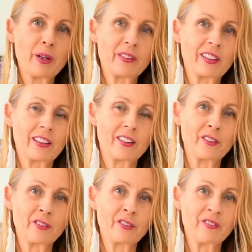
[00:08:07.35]
melt that
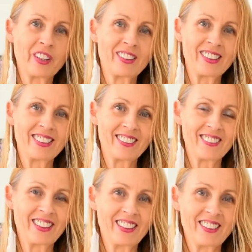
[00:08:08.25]
over a very
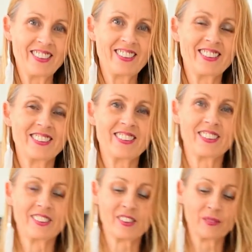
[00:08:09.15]
low heat until it's